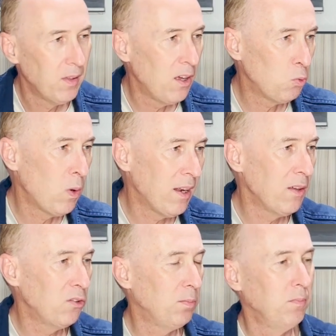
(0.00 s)
As well
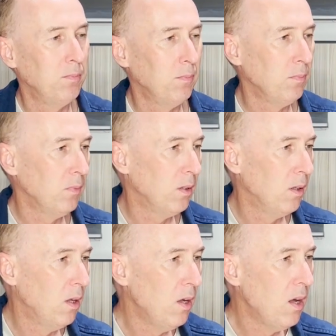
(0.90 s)
as.
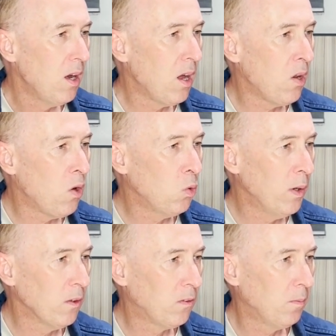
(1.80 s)
Along
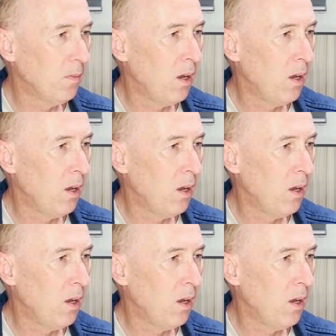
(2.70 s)
with.